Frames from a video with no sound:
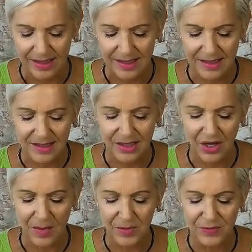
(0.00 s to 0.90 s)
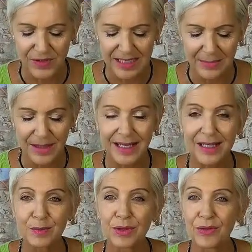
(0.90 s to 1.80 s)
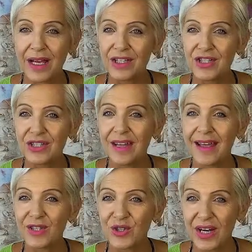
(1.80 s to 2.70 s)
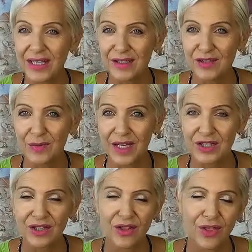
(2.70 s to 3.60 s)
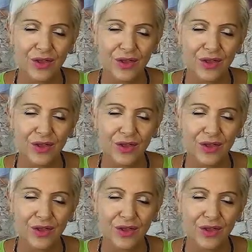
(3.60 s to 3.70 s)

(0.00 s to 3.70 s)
It is a time of deep exploration and transformation.